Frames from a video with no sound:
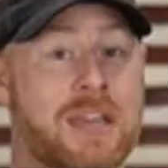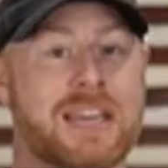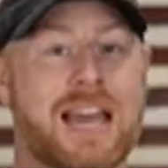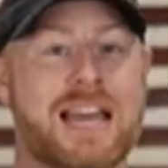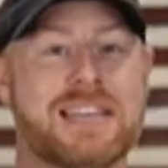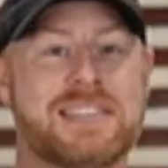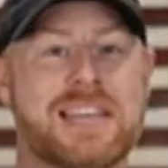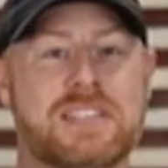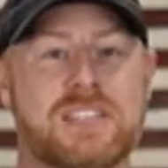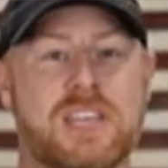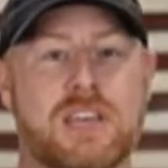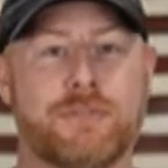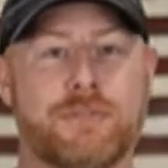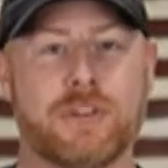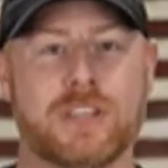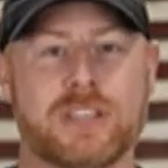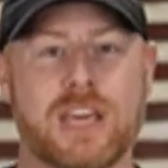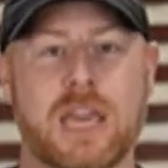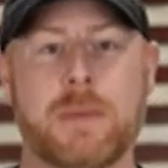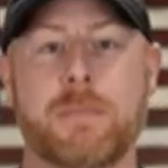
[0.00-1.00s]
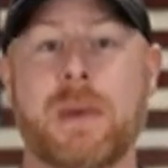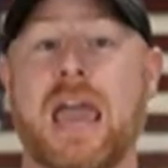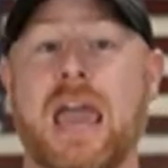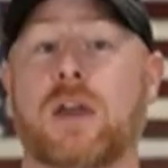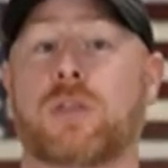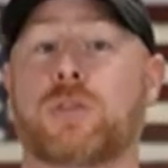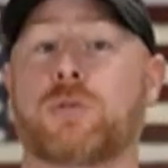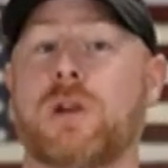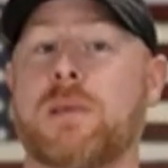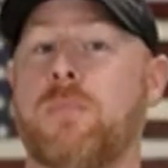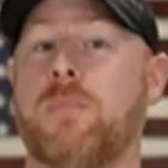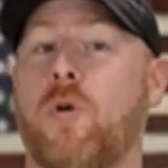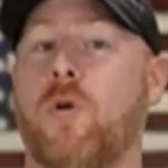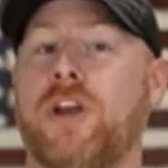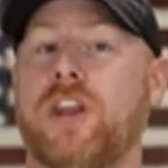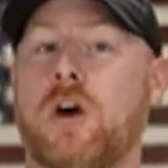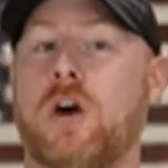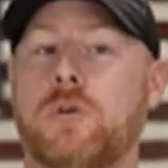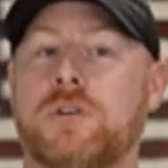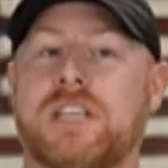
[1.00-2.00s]
Guys, that's it for the Daypack
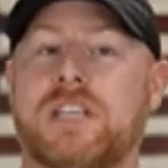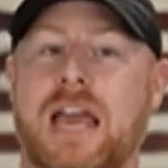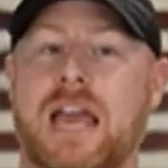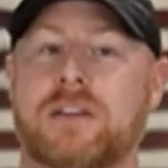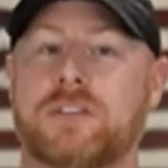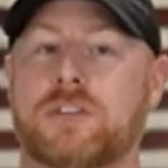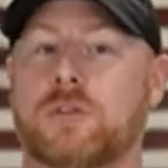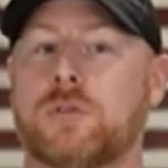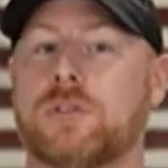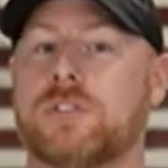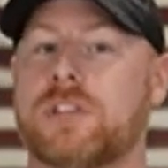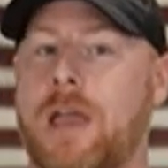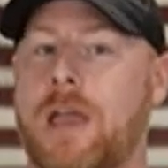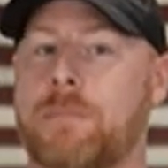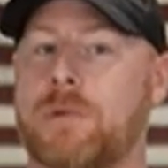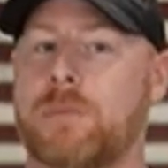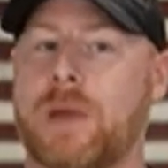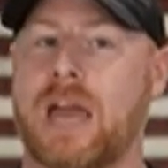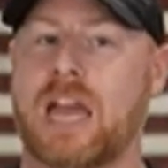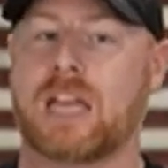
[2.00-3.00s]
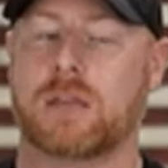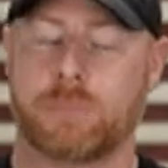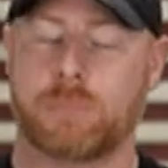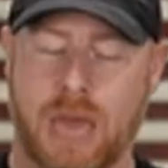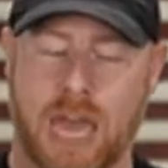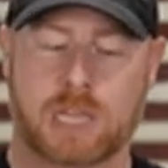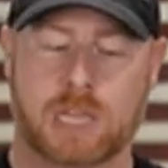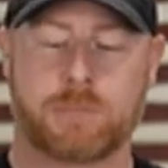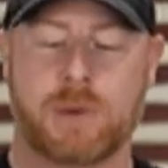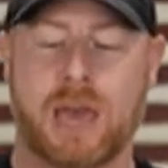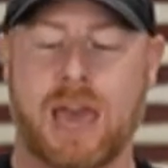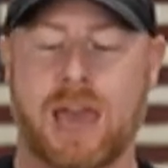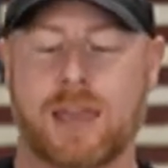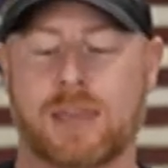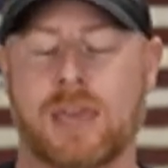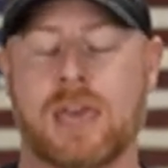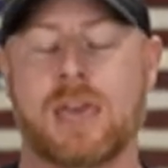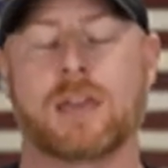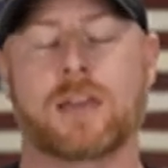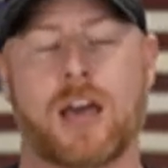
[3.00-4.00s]
3.0 Tactical Diaper Bag Backpack
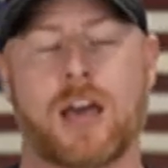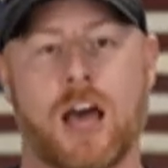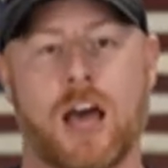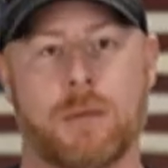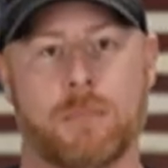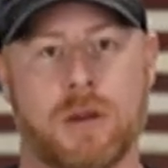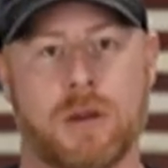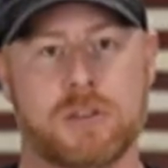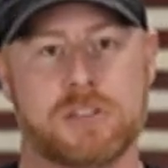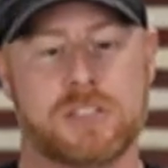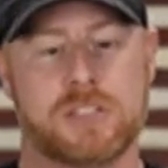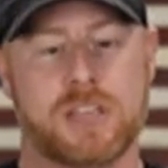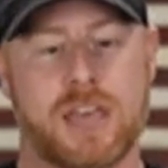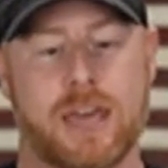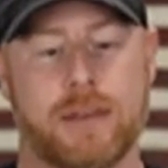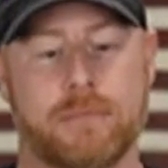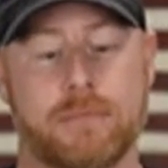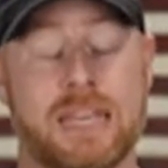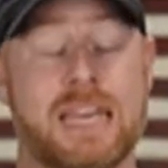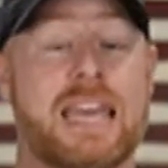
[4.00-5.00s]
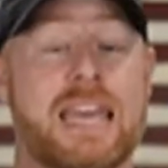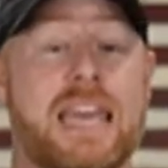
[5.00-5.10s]
Combo Set.